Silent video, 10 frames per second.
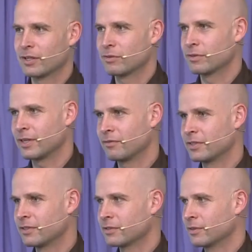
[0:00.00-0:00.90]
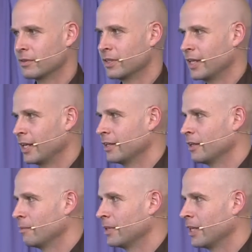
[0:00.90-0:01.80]
through San Francisco, and they ended
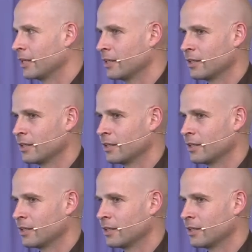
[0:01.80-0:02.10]
up at that.